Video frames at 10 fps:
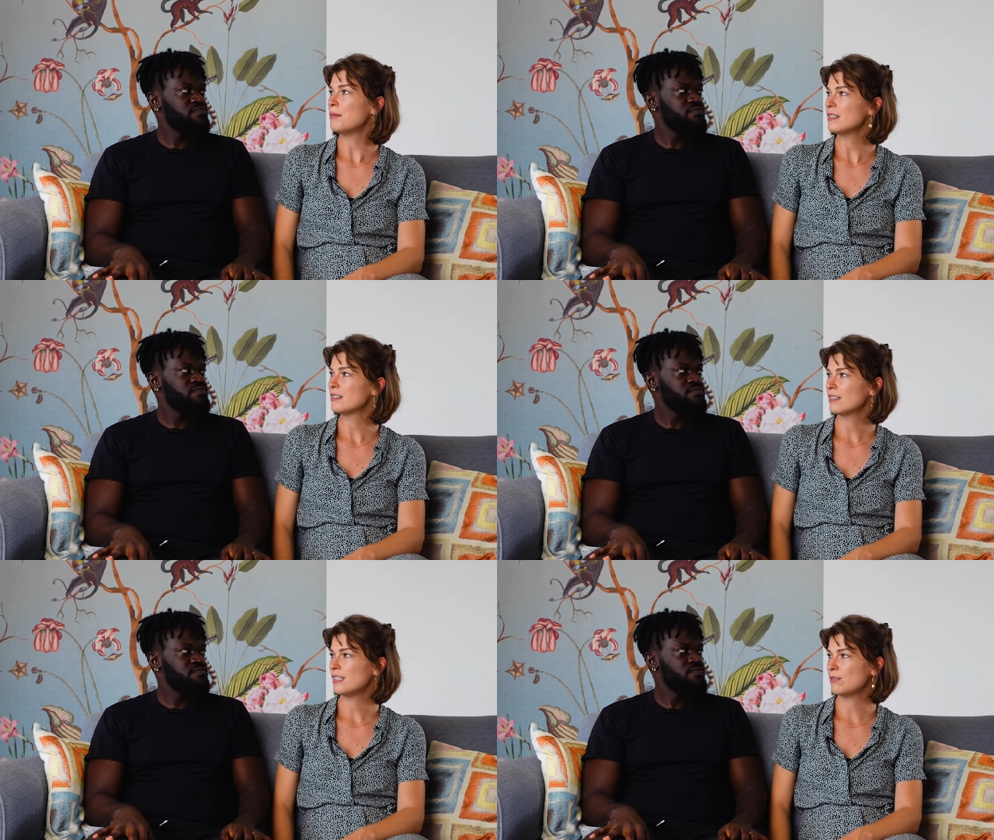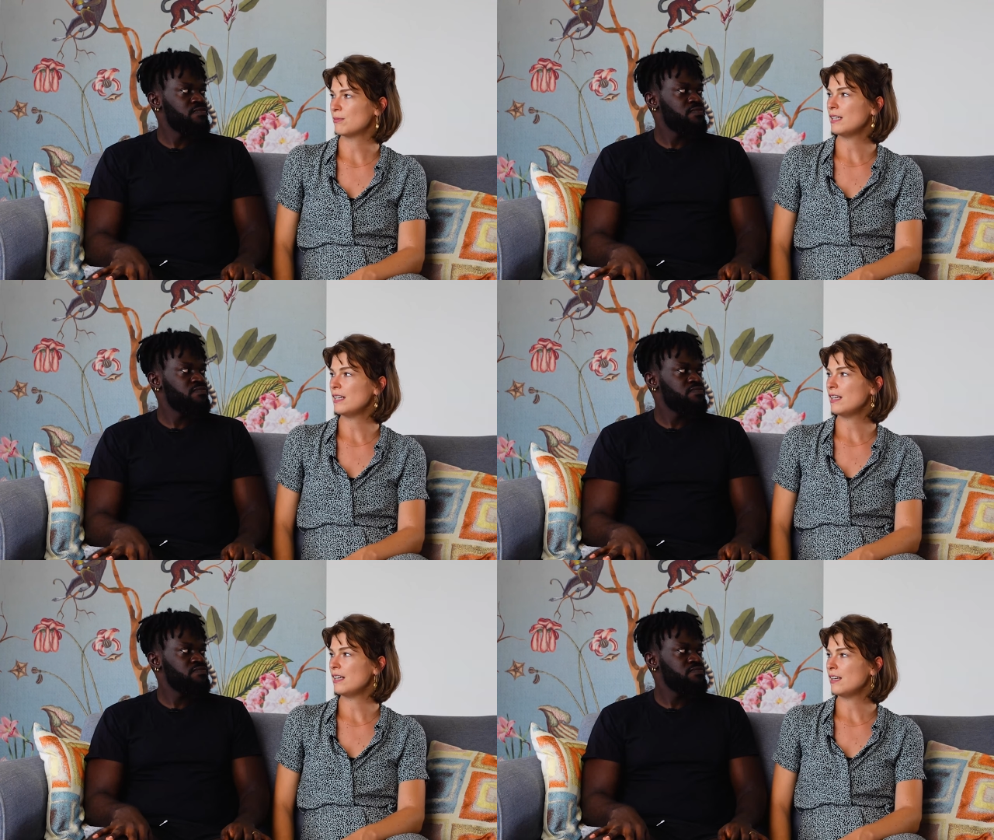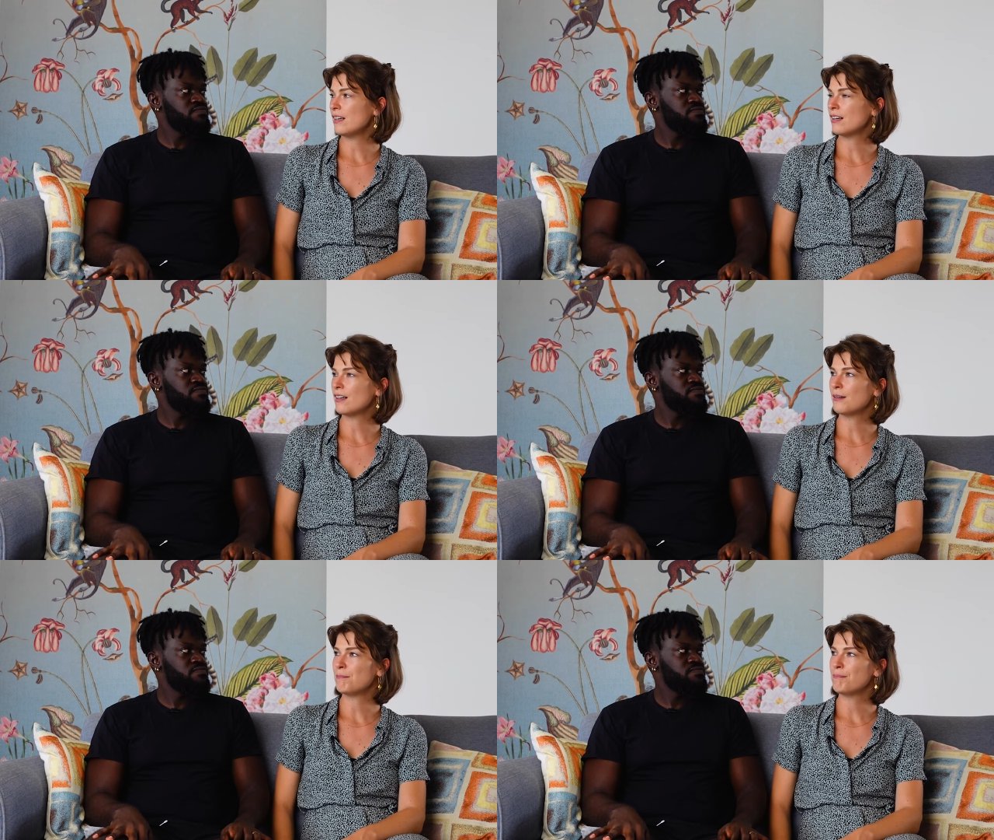Speaker 1: is. It's really
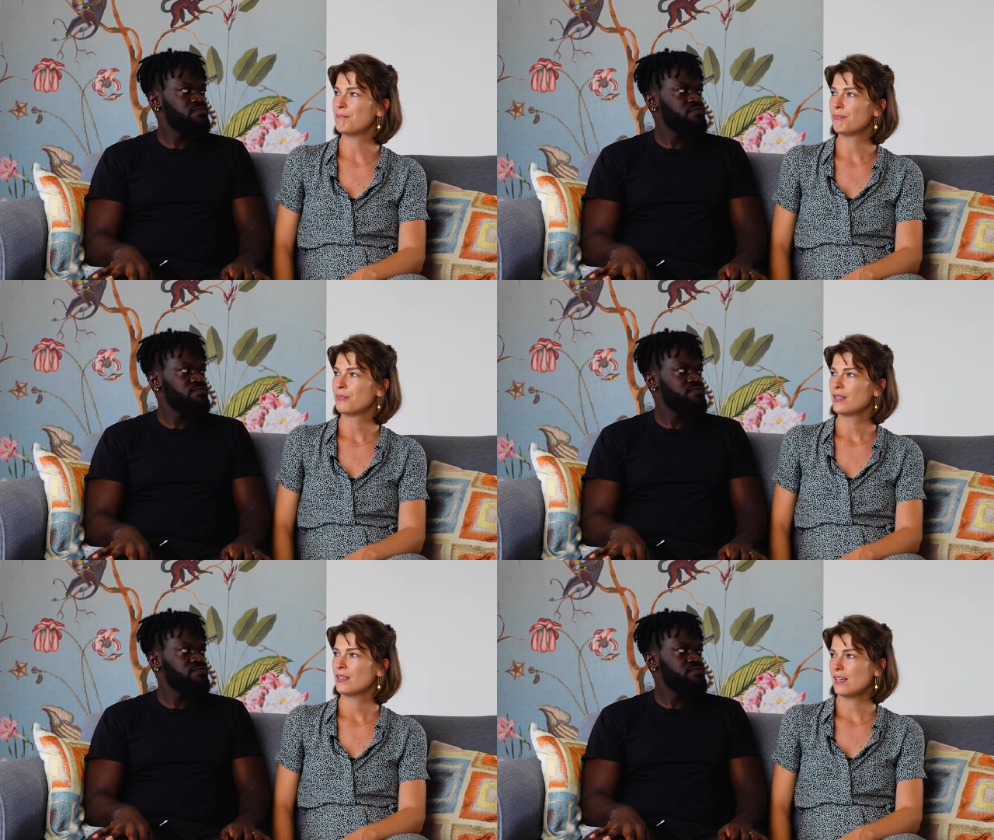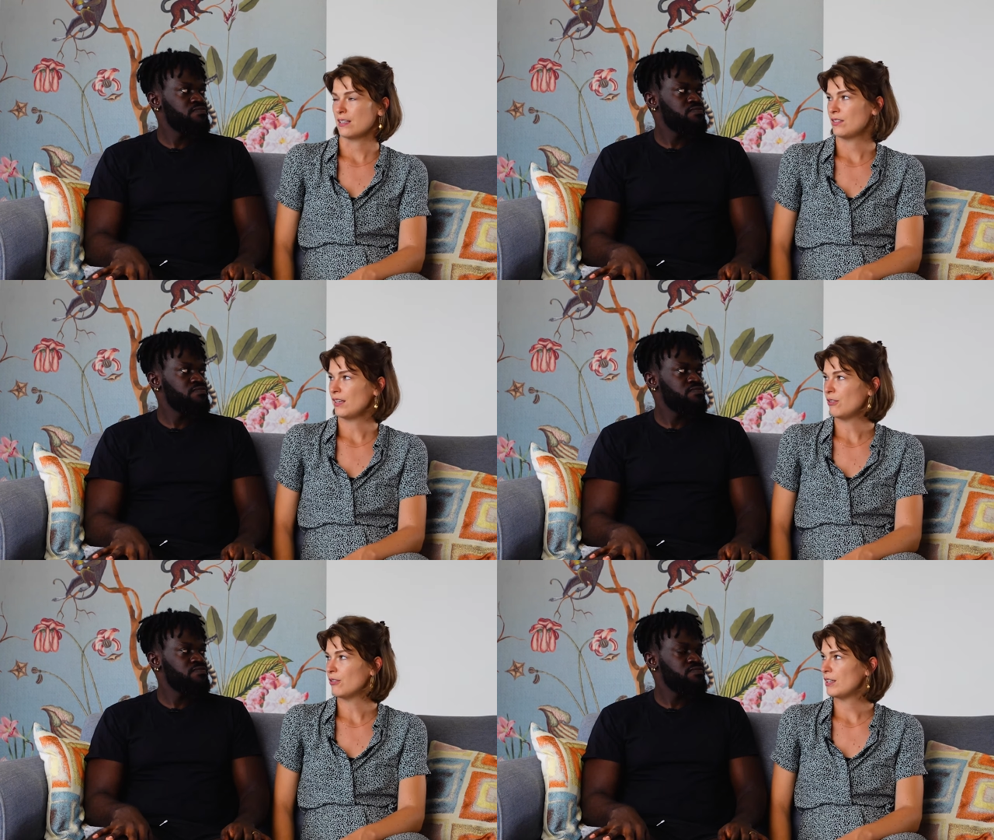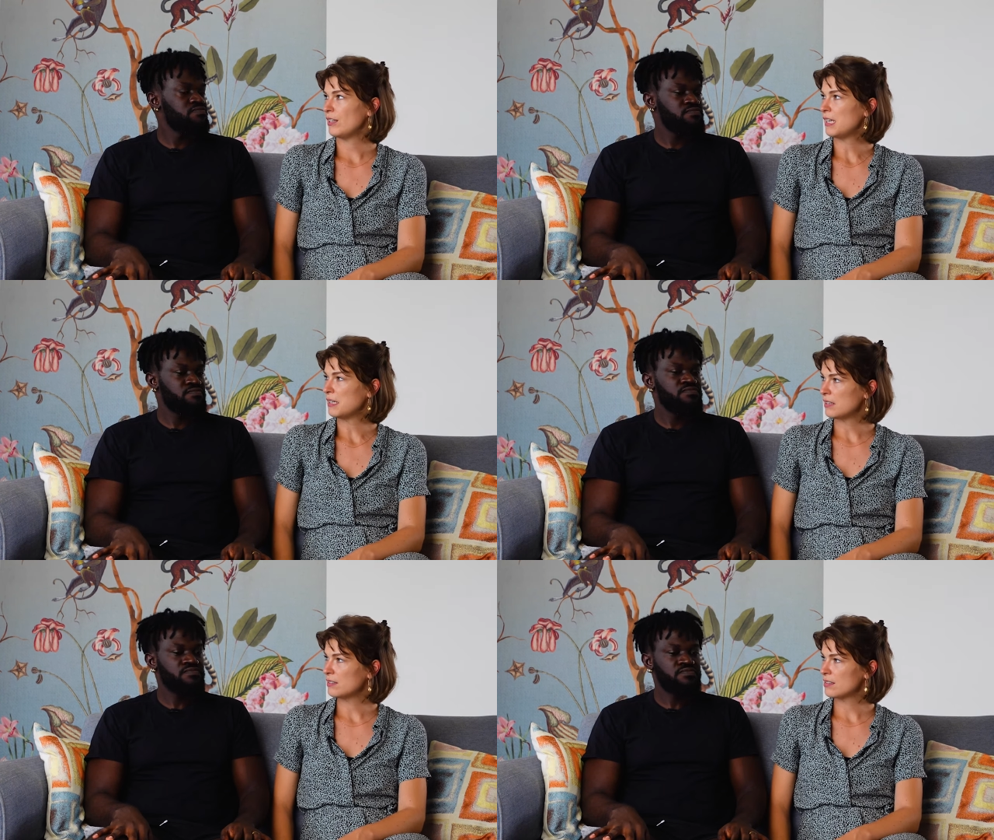um, yeah, sacred in
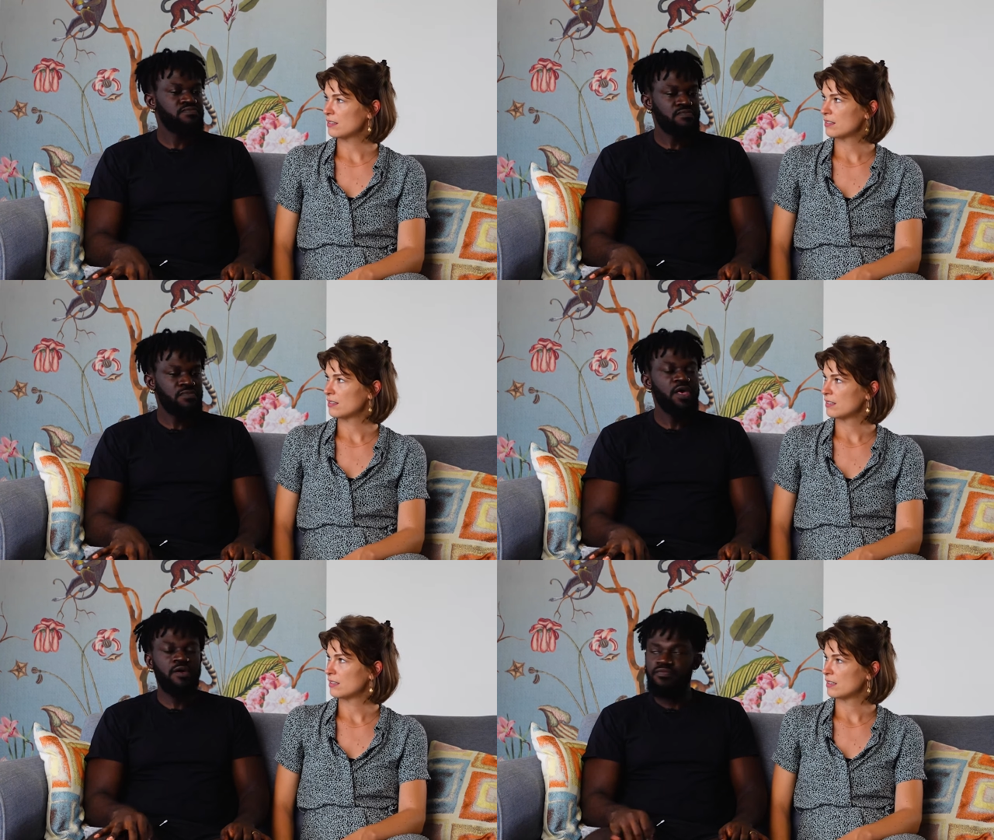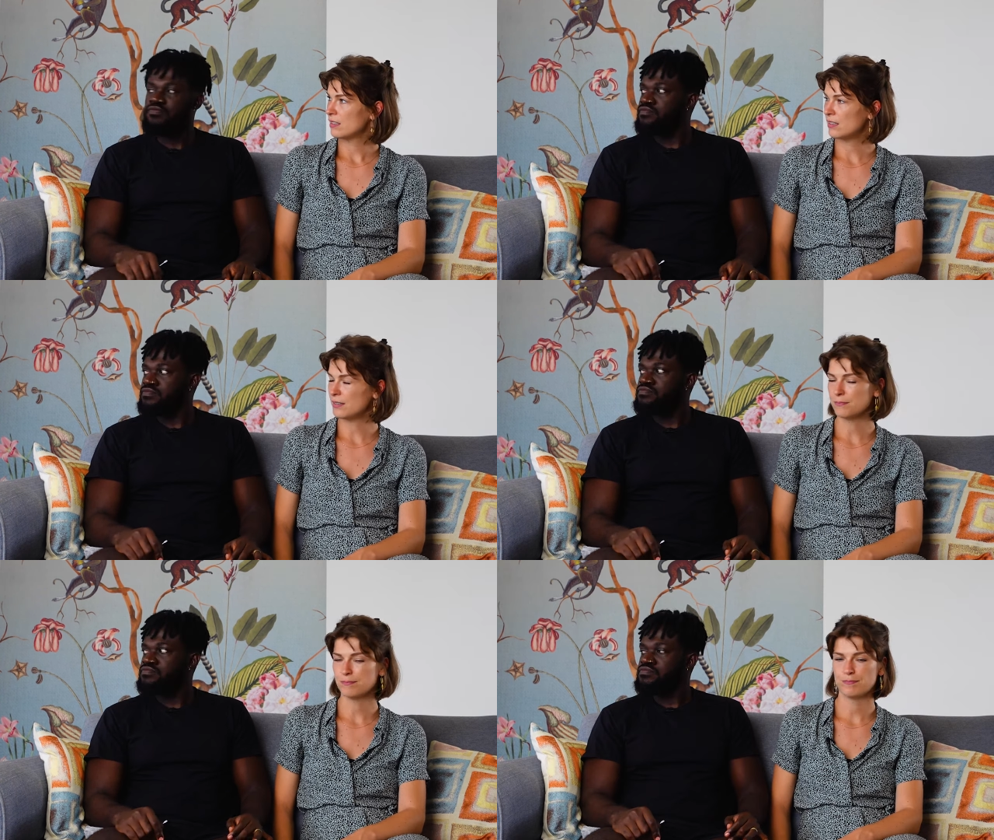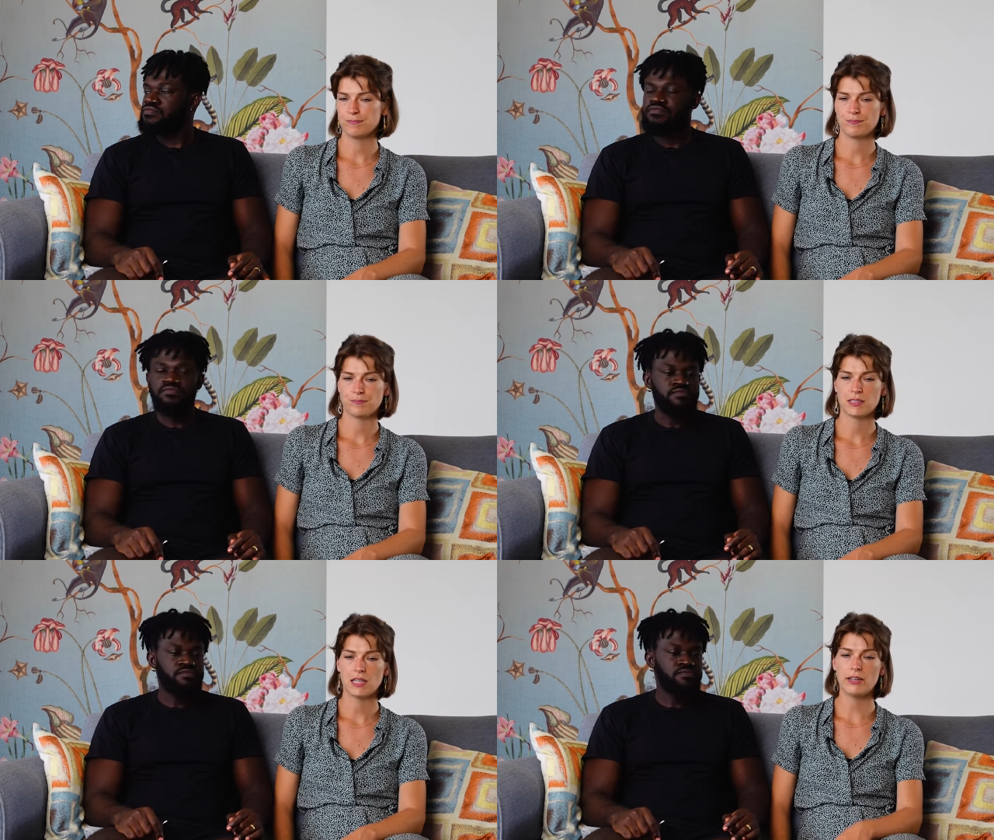Netherlands. yeah.
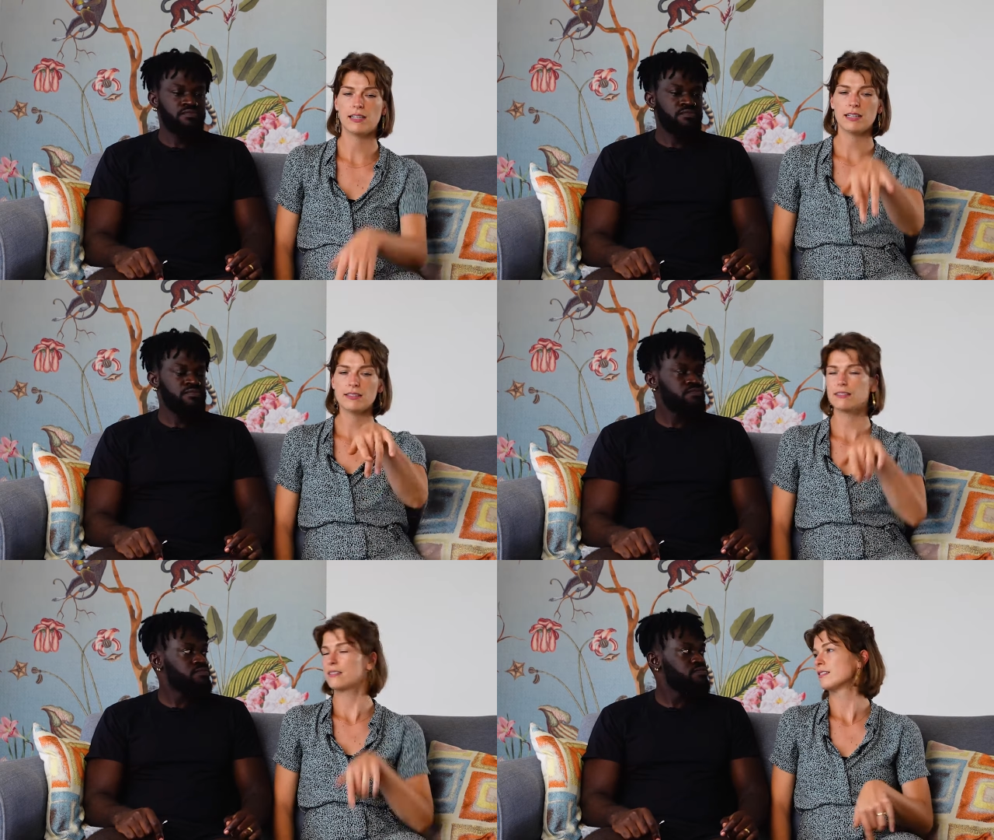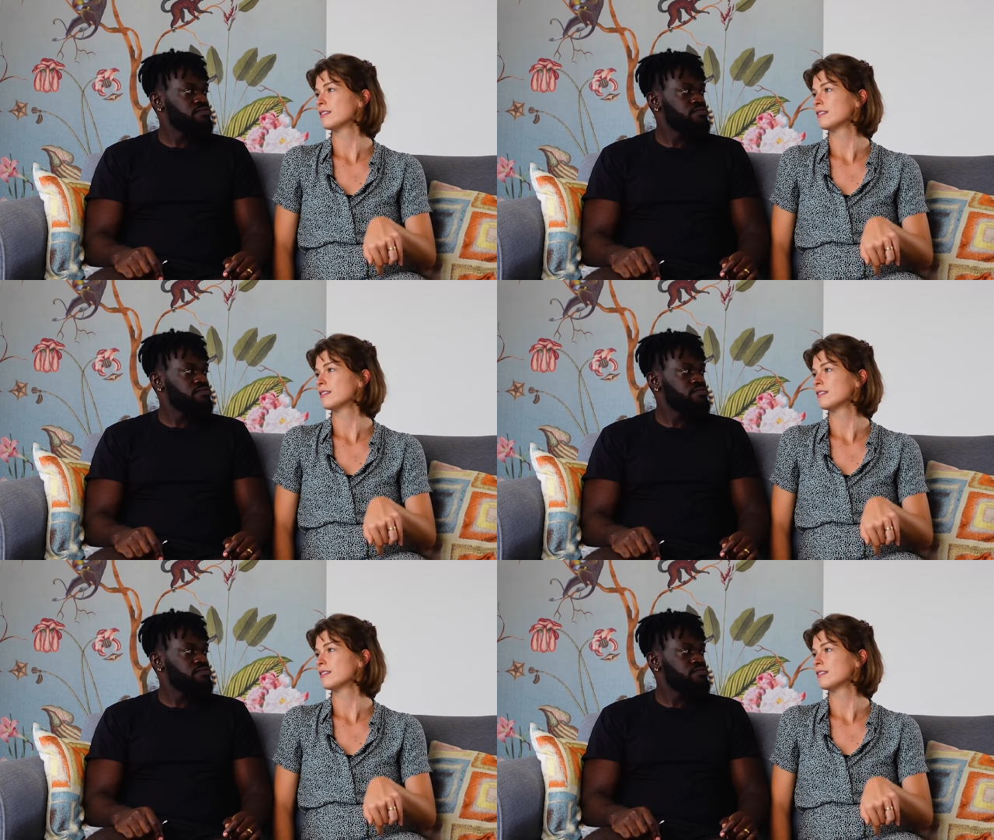yeah. Okay, next.